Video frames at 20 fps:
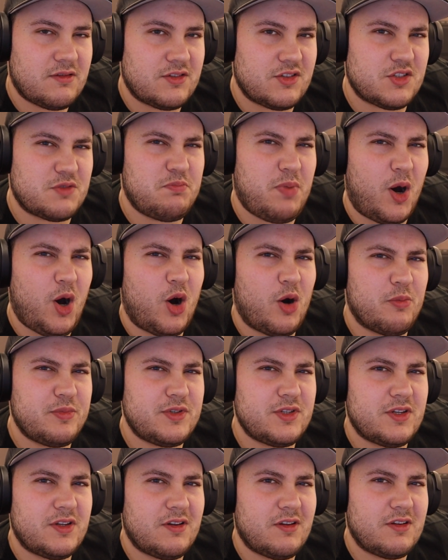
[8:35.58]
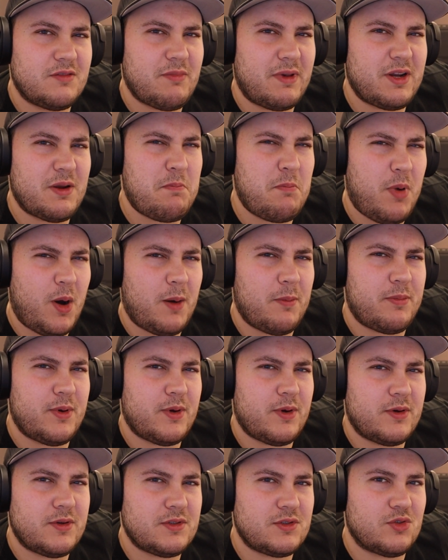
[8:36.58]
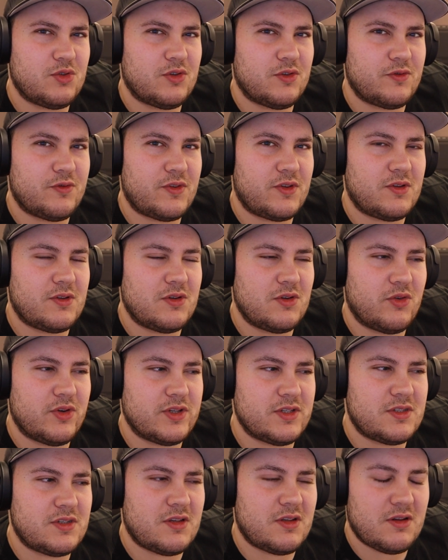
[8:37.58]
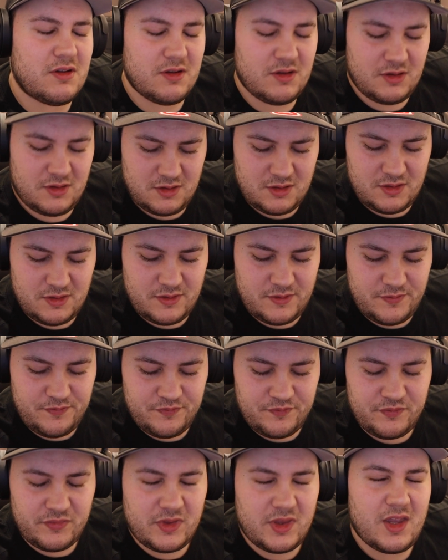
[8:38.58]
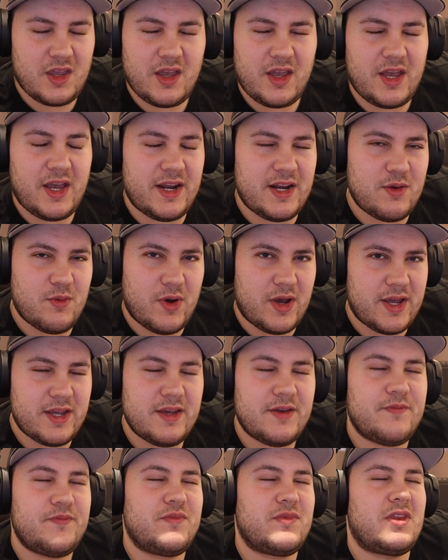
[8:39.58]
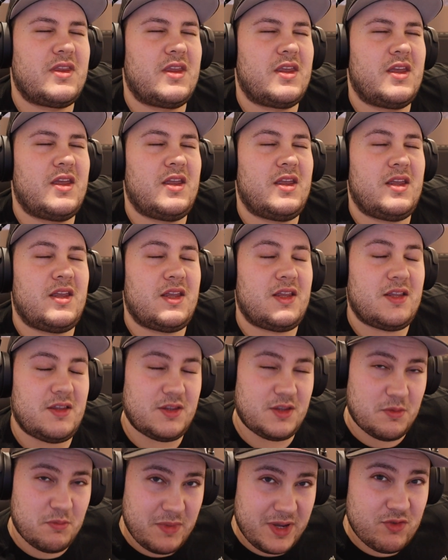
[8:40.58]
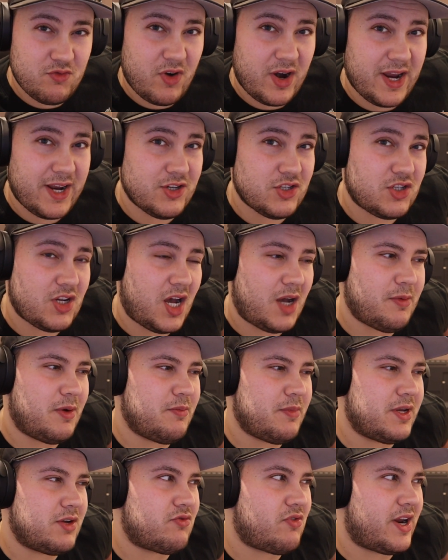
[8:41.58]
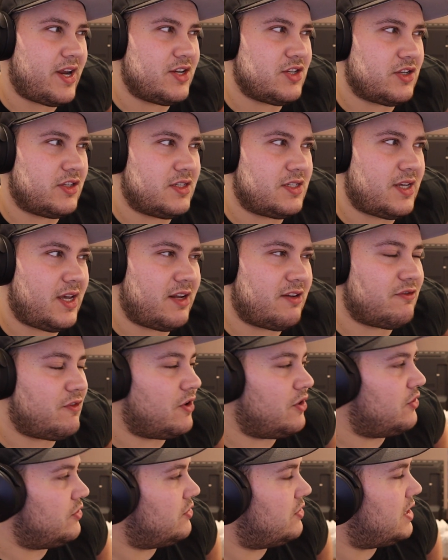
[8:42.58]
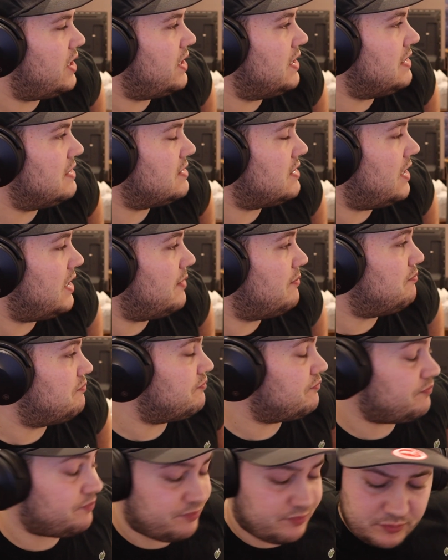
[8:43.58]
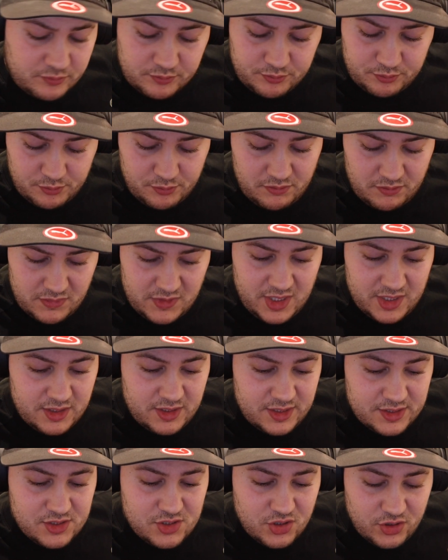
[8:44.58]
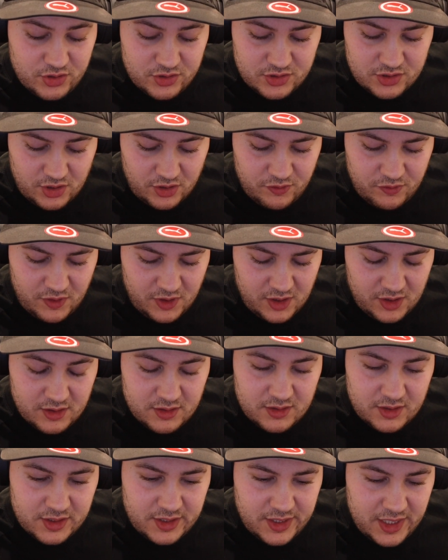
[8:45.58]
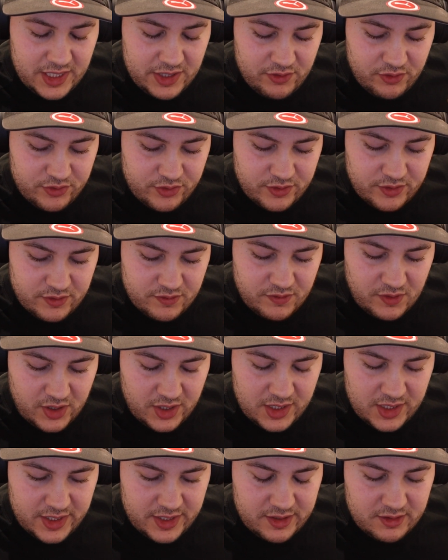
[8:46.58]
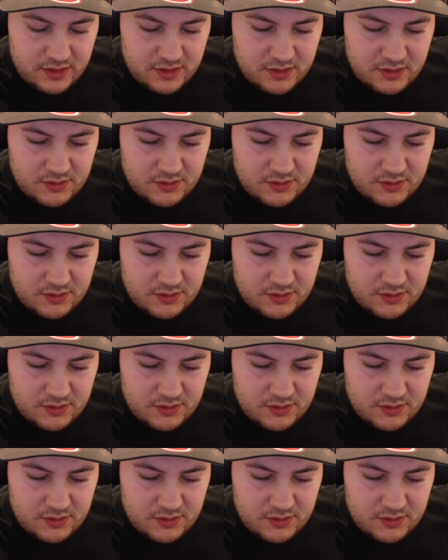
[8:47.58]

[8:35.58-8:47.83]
Just popped, made a pop sort of noise. Anyway, the mid-range to upper mid-range of this headphone is it's good so far. I can hear on the violin.